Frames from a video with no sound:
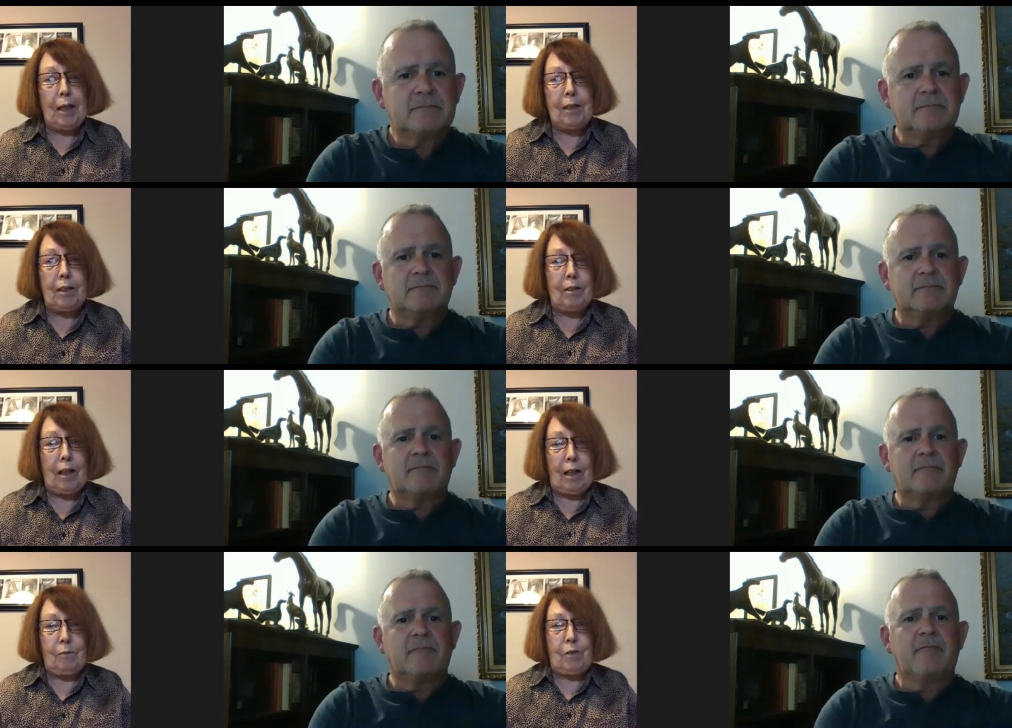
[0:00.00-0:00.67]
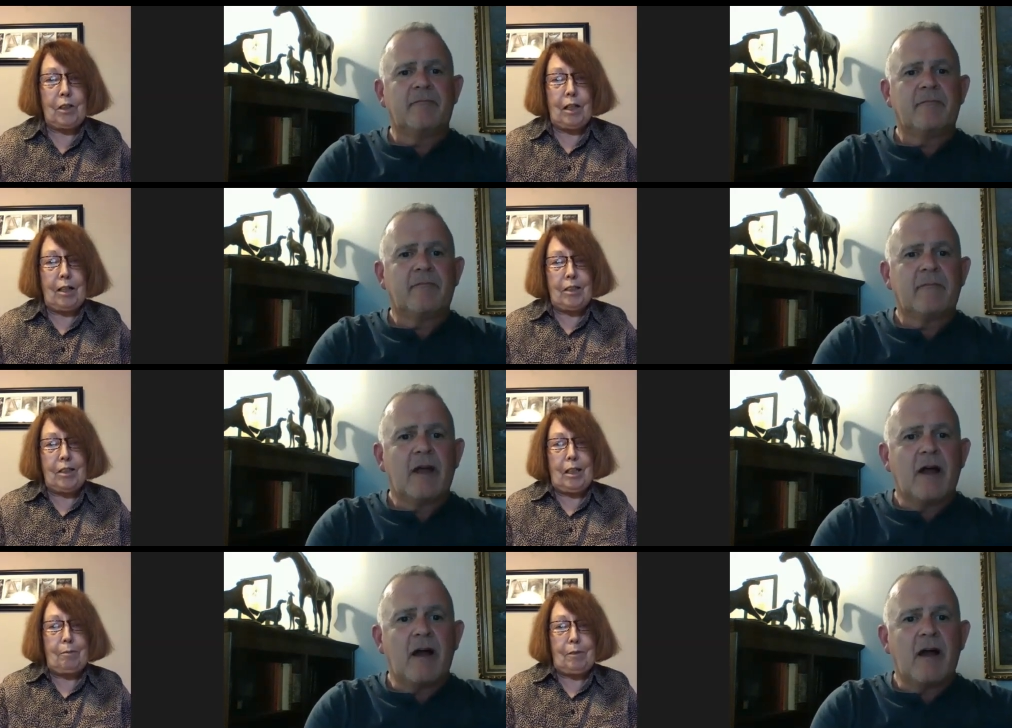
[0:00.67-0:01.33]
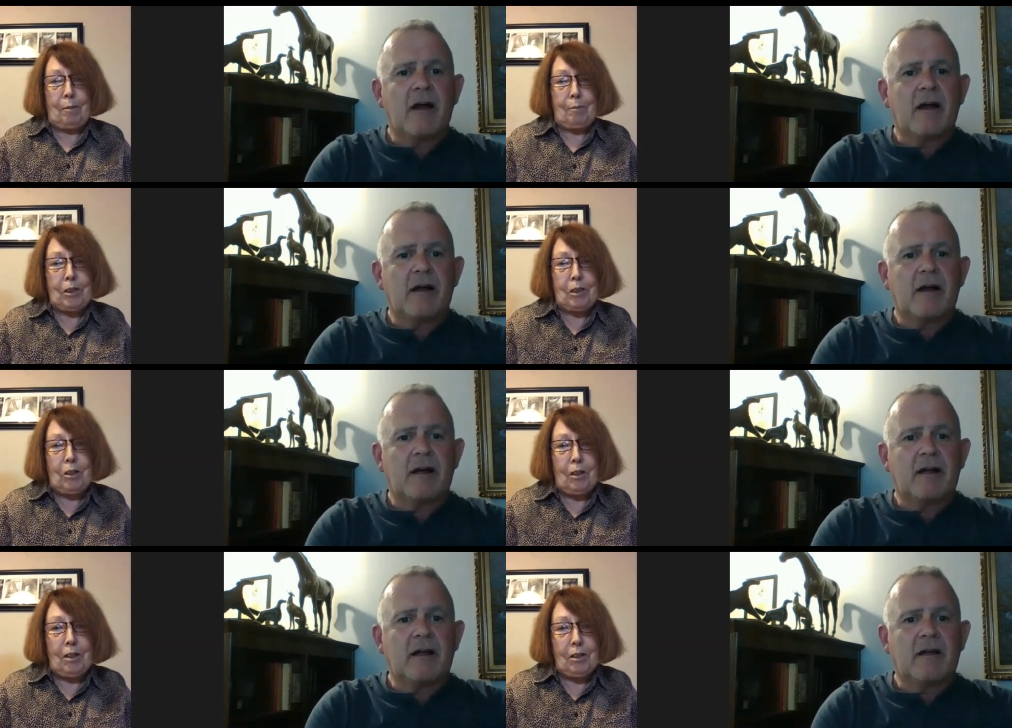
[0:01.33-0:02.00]
Speaker 1: there to advertise the upcoming
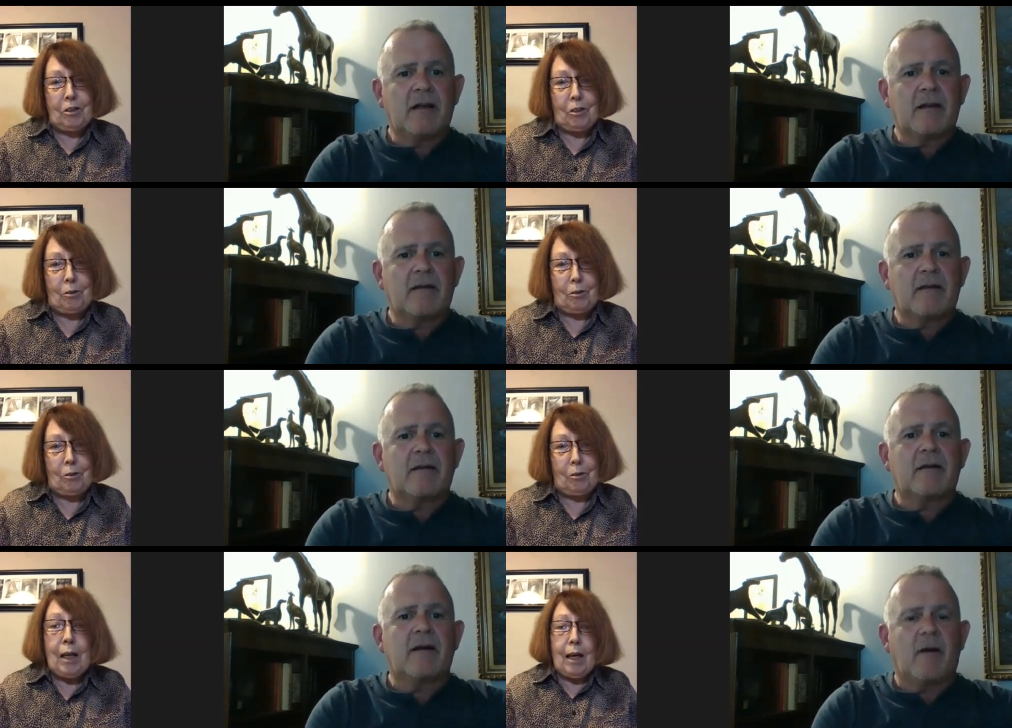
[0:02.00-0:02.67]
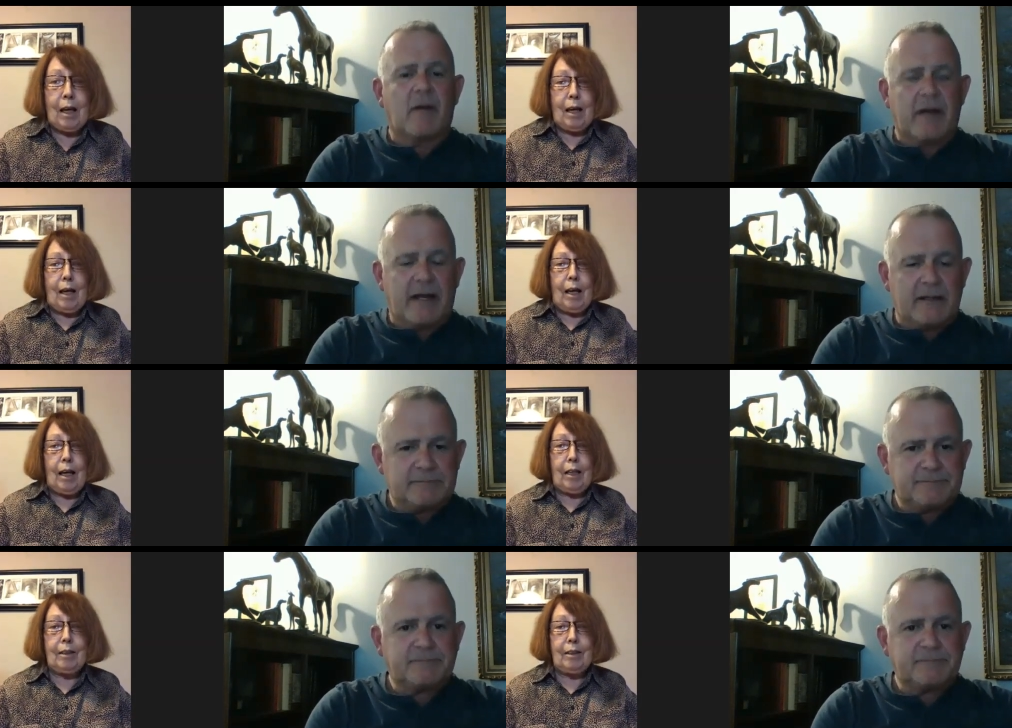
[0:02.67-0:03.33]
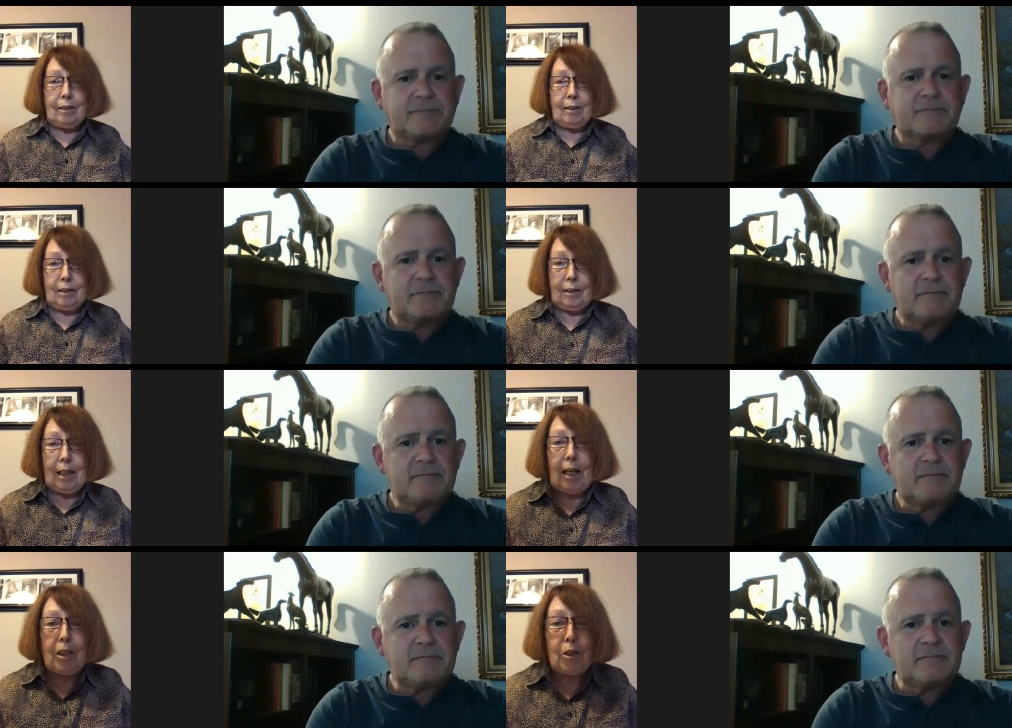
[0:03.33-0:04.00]
dog show. Okay. And
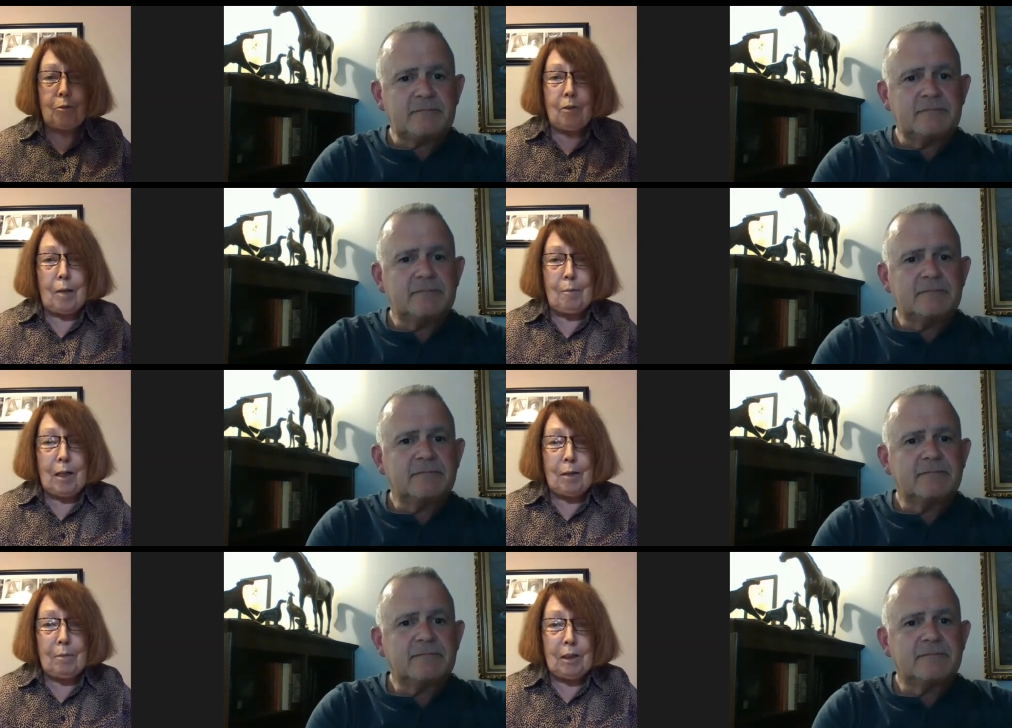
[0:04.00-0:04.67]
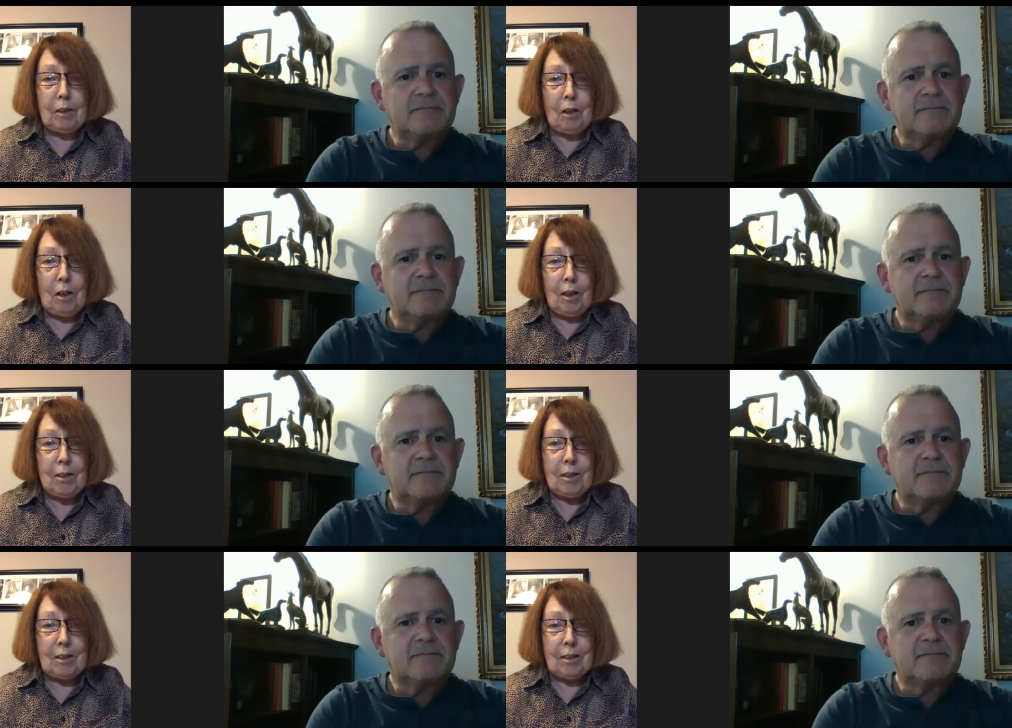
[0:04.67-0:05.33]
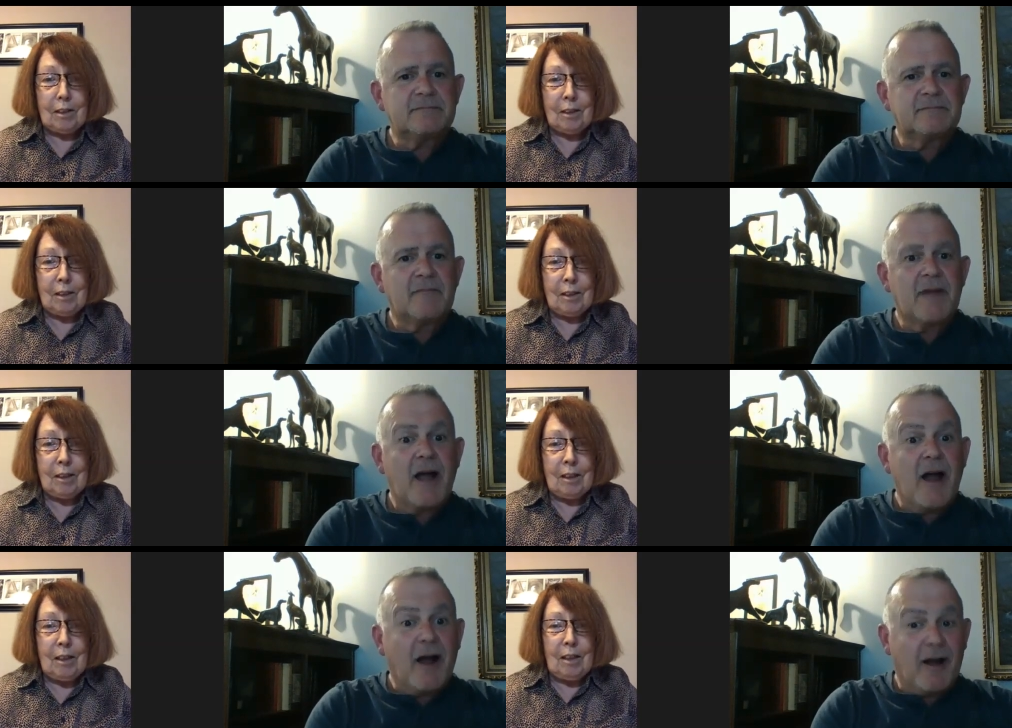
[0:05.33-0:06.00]
that's where I met Bill Dawson.
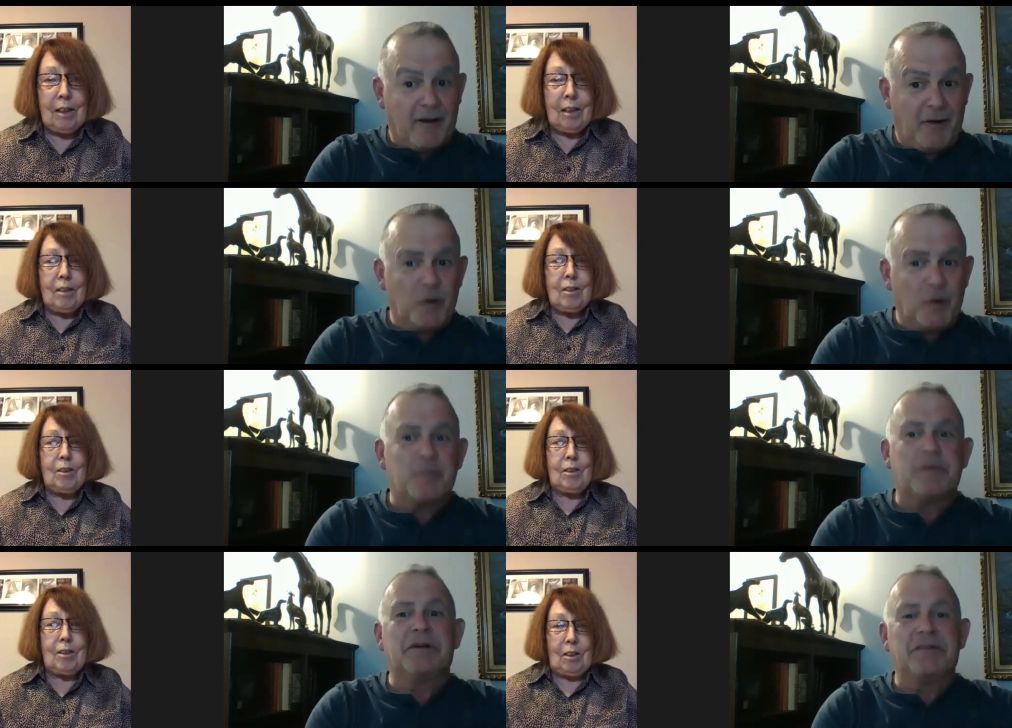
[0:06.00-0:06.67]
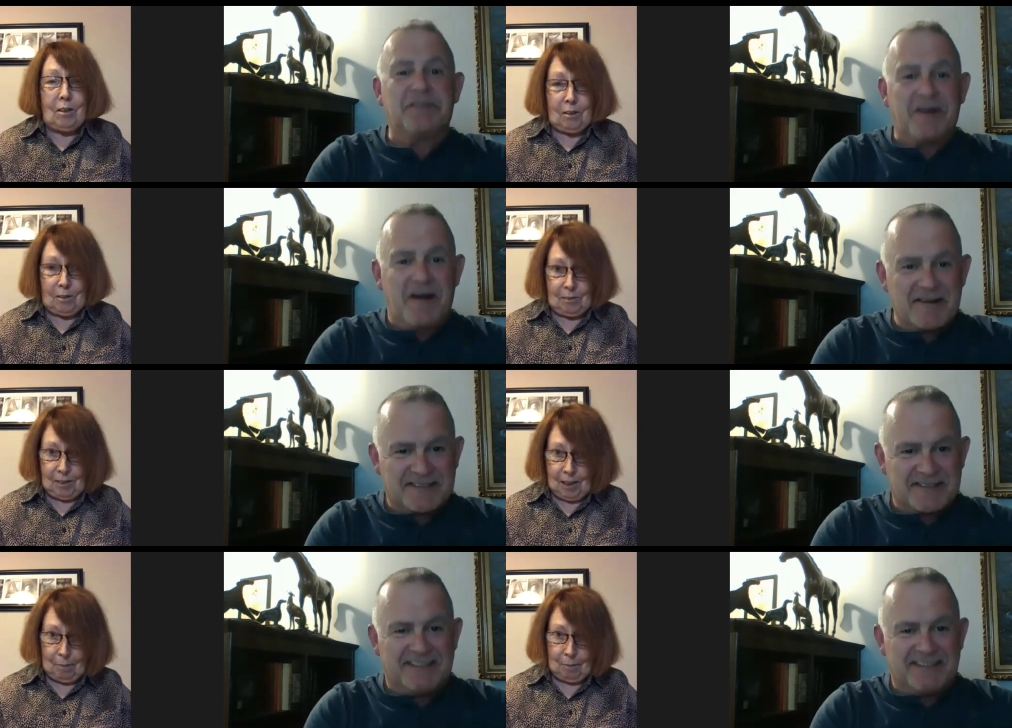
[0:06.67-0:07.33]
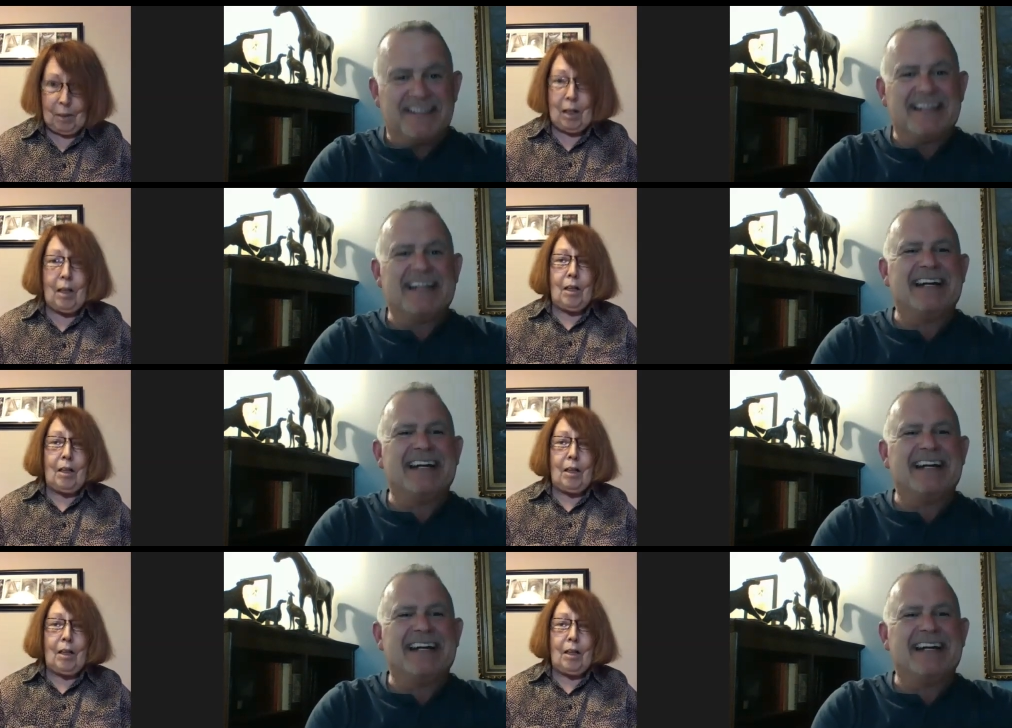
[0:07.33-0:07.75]
Speaker 2: Oh, Bill Dawson.
Speaker 1: Yeah.